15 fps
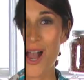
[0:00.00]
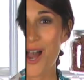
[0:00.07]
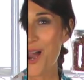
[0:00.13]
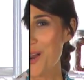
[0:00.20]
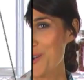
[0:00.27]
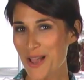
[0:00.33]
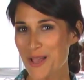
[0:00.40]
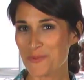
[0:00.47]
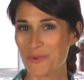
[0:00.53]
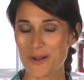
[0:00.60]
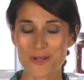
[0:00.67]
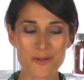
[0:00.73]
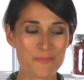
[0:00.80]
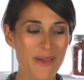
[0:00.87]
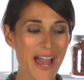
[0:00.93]
All right,
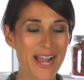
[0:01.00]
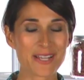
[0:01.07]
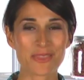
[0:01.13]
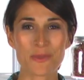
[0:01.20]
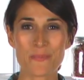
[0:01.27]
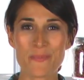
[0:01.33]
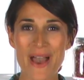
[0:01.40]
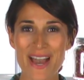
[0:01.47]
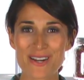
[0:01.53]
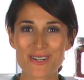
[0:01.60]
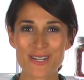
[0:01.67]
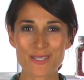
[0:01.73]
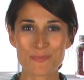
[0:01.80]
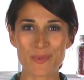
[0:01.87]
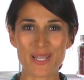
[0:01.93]
welcome back. The batter
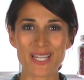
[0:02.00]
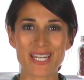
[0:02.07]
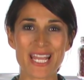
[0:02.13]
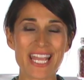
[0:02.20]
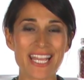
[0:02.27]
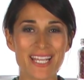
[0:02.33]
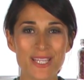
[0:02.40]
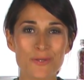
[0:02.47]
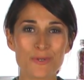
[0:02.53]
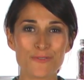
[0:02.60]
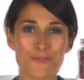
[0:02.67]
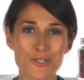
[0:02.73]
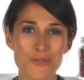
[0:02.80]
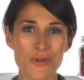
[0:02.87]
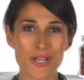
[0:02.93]
has been in the
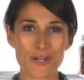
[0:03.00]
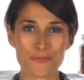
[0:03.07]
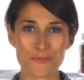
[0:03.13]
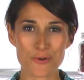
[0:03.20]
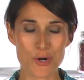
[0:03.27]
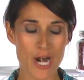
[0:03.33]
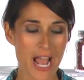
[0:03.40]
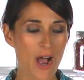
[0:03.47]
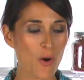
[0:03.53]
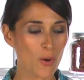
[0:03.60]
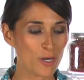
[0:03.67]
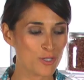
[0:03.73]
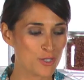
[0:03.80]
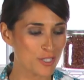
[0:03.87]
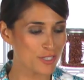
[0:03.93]
refrigerator for an hour,
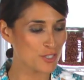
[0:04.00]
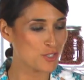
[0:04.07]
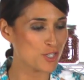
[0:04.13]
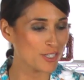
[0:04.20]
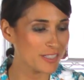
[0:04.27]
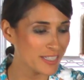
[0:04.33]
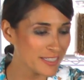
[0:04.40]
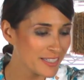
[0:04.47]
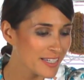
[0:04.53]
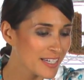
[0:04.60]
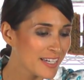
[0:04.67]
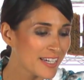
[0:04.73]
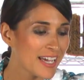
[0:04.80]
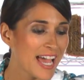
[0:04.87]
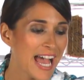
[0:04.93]
just chilling,
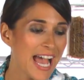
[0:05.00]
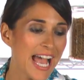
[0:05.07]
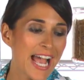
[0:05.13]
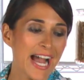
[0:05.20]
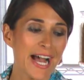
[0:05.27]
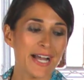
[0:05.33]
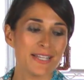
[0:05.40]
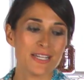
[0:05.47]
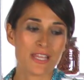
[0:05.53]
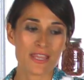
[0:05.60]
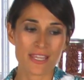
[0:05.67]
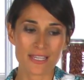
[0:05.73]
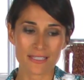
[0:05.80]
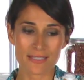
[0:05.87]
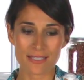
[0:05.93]
and
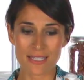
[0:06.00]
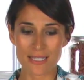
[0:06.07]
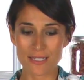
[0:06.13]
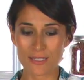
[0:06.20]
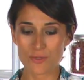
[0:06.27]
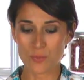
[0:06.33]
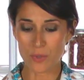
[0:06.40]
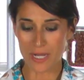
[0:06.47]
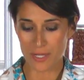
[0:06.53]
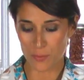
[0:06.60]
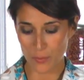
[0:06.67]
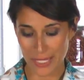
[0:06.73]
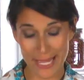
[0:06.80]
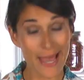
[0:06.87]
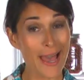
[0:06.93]
this is what
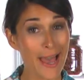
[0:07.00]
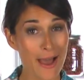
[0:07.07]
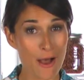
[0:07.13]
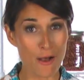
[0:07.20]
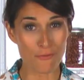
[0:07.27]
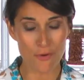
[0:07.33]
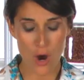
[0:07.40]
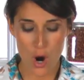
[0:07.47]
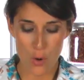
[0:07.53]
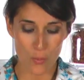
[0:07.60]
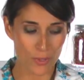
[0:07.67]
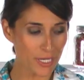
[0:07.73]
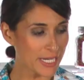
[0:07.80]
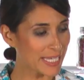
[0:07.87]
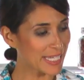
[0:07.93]
we have. We're
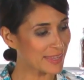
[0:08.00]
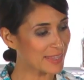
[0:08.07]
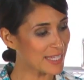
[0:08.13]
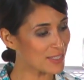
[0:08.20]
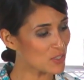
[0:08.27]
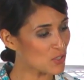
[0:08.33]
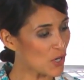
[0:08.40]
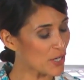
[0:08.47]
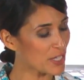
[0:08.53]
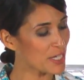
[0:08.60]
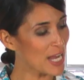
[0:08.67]
gonna get that started.